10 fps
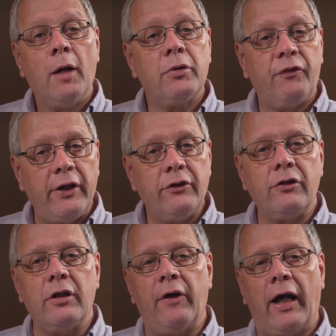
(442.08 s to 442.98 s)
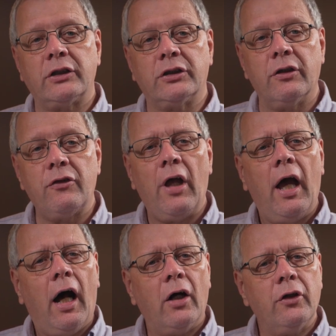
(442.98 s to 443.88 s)
Preventative actions
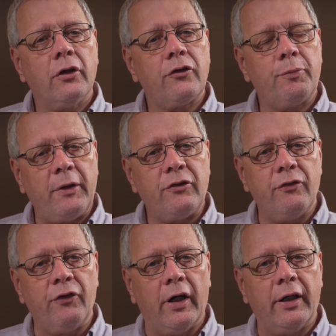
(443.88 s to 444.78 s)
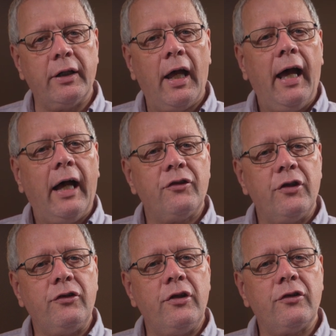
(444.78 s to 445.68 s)
are not specified, as
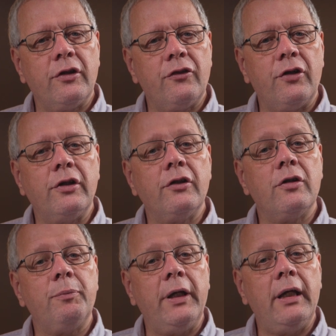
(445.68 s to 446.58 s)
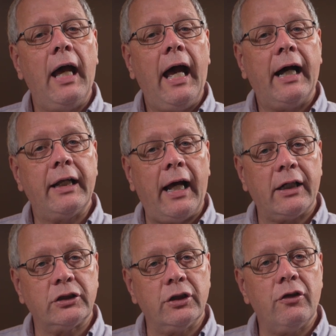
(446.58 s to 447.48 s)
this is considered to be an
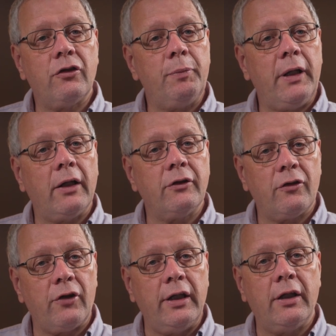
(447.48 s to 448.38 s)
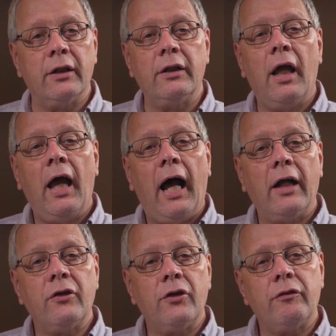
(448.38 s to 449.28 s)
action to be undertaken
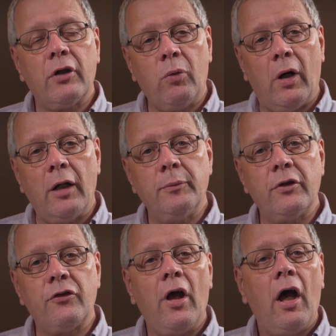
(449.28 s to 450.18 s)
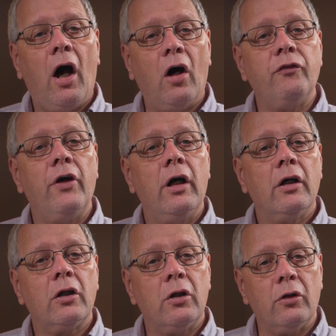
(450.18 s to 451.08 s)
under the requirements of
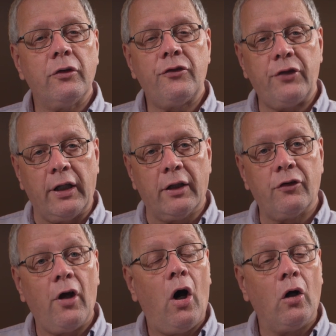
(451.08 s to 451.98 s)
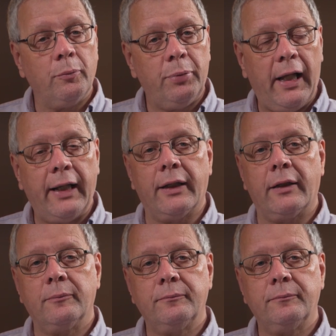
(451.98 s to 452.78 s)
Clause 6 on planning.